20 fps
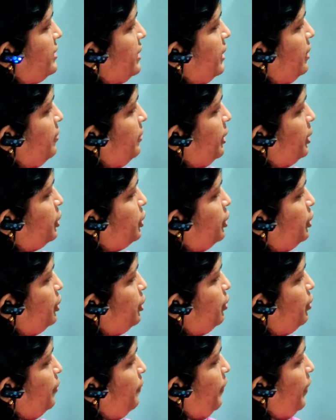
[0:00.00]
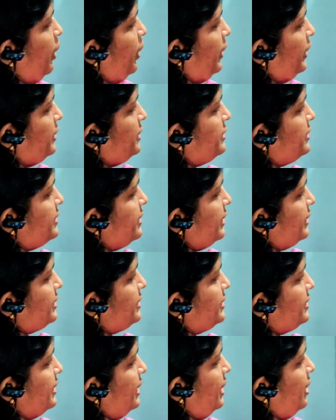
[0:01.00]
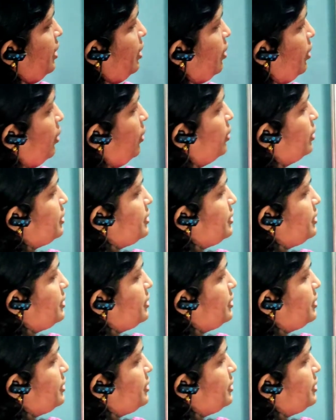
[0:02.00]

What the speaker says: equal to 2.6 whole